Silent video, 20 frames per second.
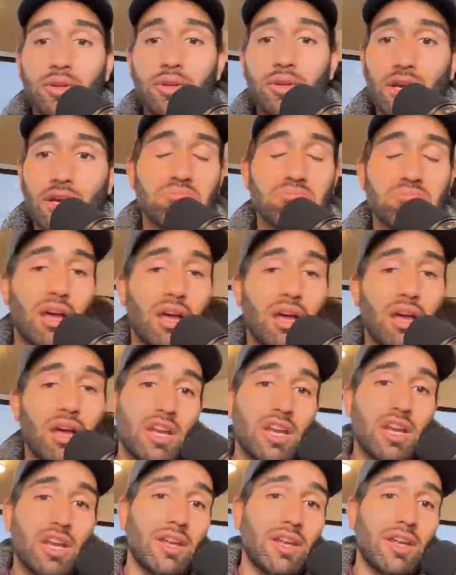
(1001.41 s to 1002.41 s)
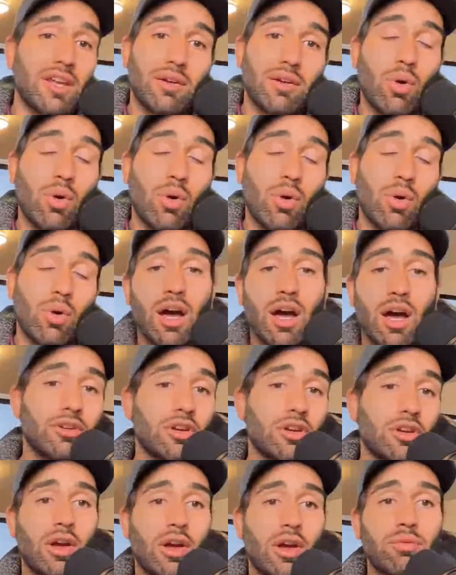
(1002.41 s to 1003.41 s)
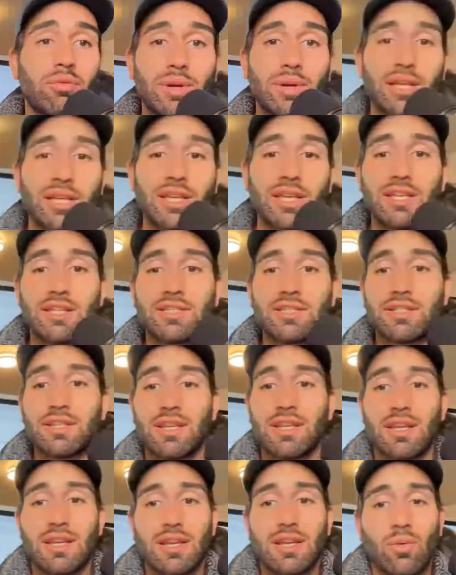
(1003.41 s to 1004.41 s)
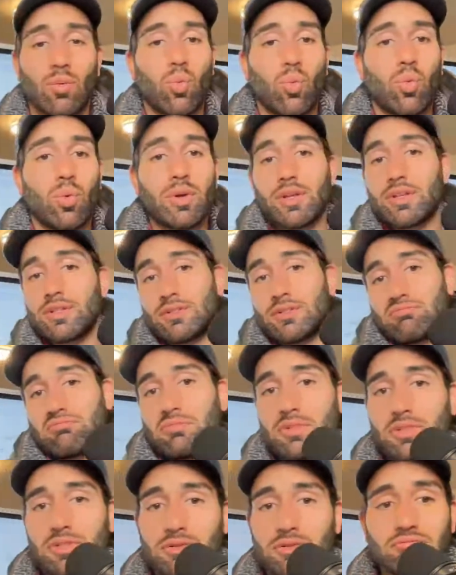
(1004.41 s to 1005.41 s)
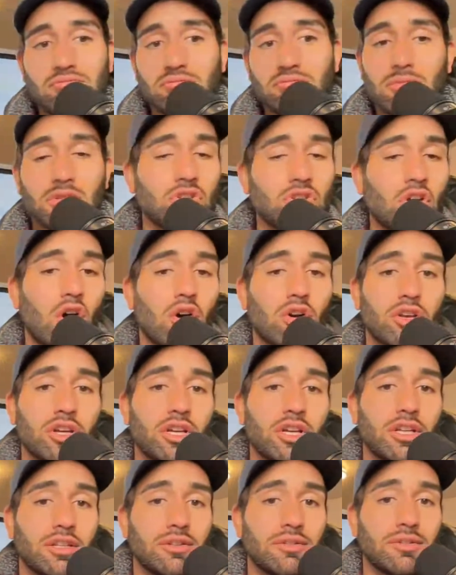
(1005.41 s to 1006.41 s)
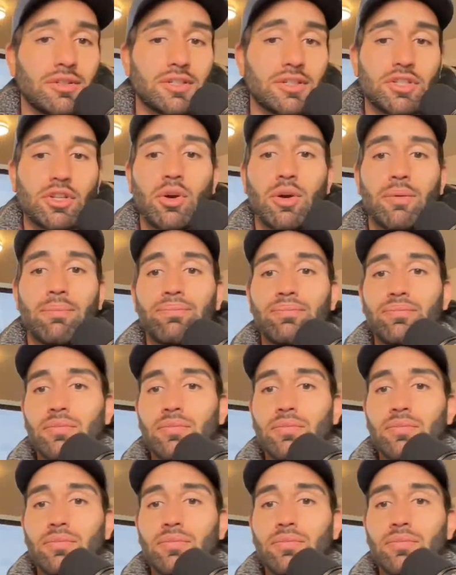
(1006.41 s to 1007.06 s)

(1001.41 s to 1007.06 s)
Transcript: I love JVing. Why not? You know, everybody eats is all good. Let's do it.